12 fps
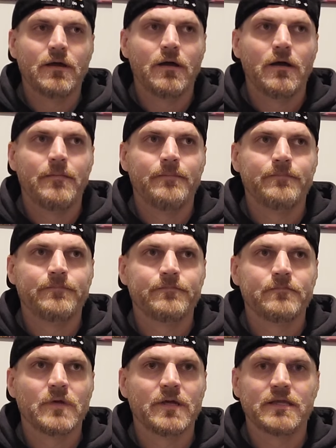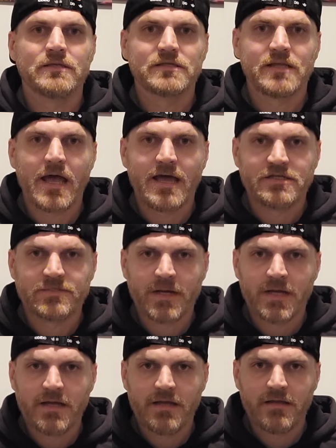um, against
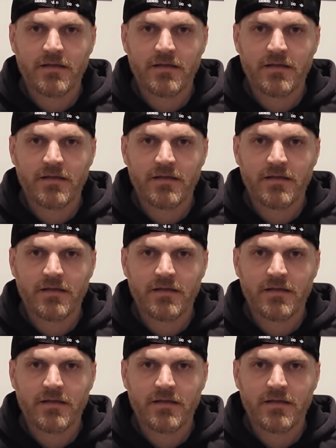Kajmat,